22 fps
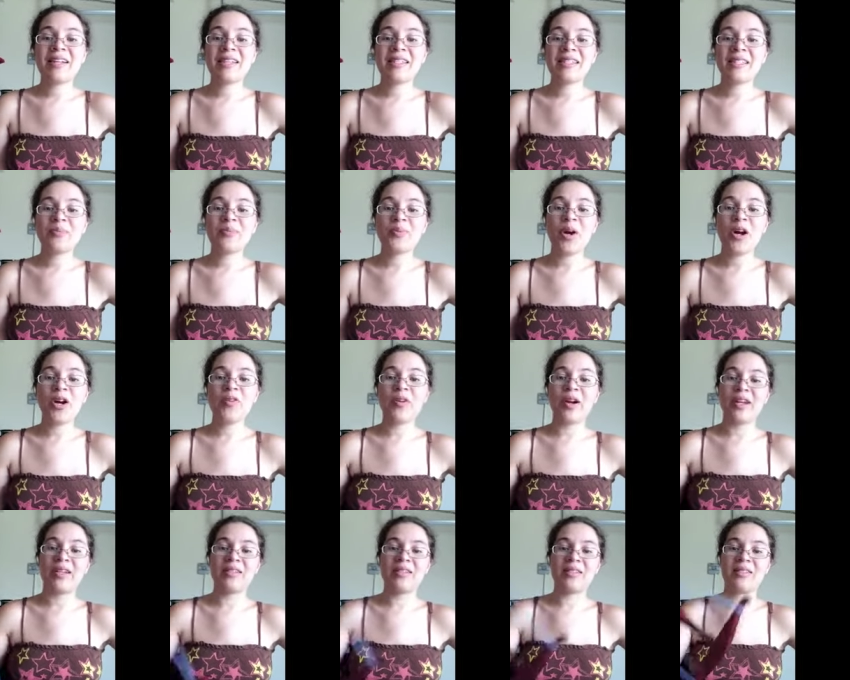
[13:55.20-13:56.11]
see
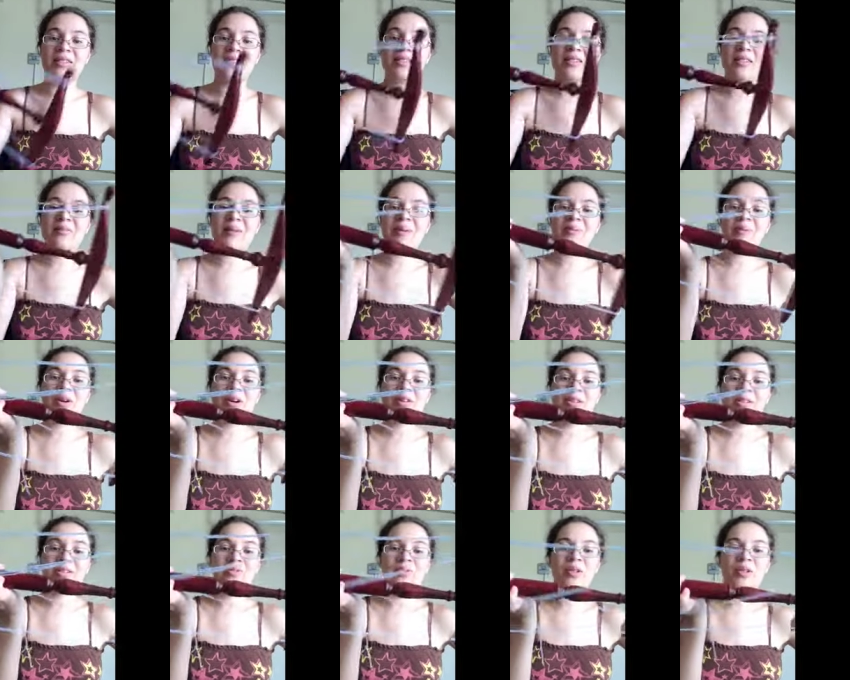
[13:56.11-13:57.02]
progress. This is my
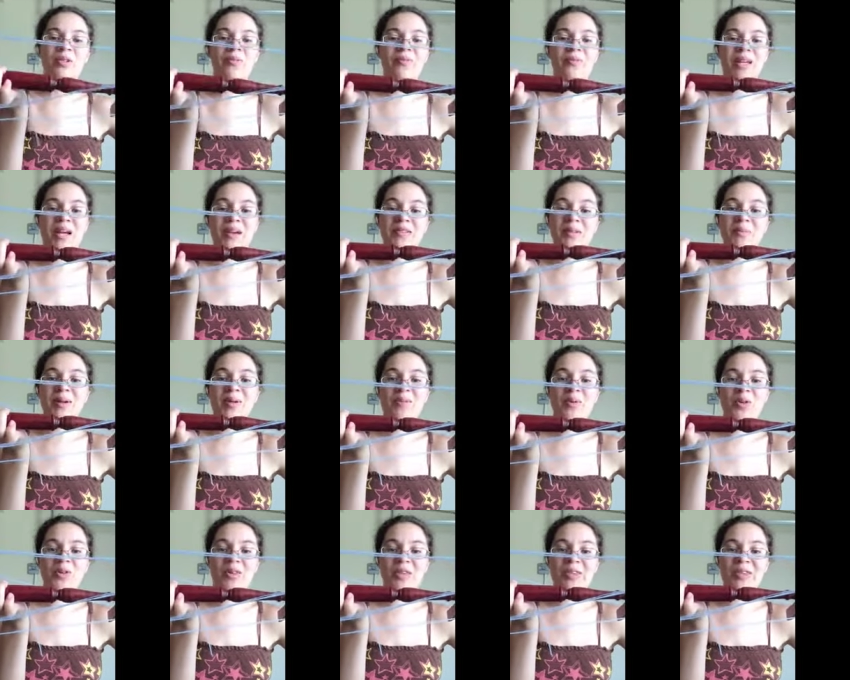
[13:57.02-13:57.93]
progress. Well, no, I've spun
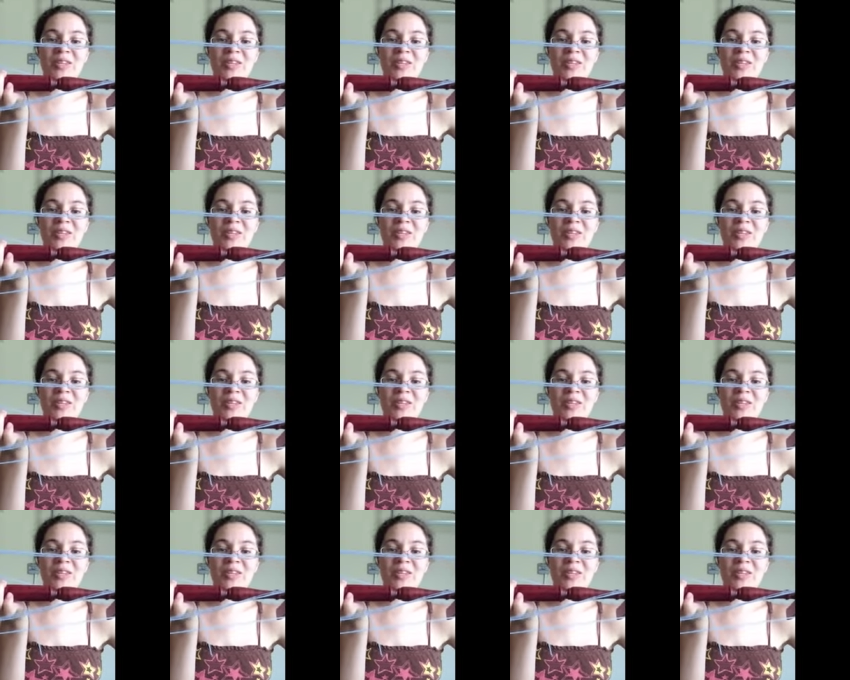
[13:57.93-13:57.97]
more than